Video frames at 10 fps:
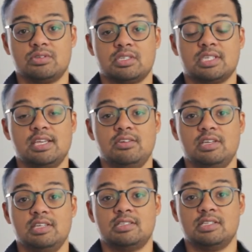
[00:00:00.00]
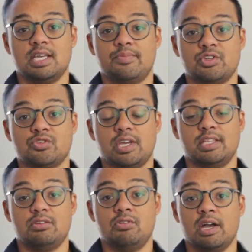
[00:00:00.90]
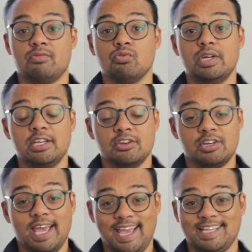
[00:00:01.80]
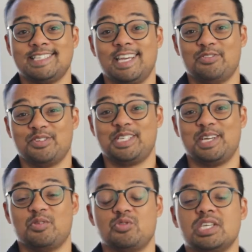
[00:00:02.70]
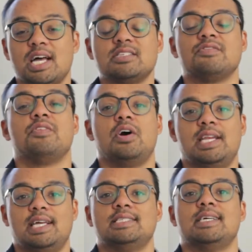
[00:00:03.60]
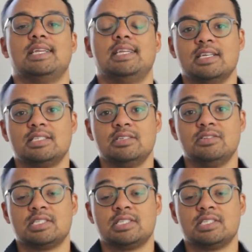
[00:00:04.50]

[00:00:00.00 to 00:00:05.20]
so say you need to demonstrate that you have really good Excel skills as a finance analyst. So you can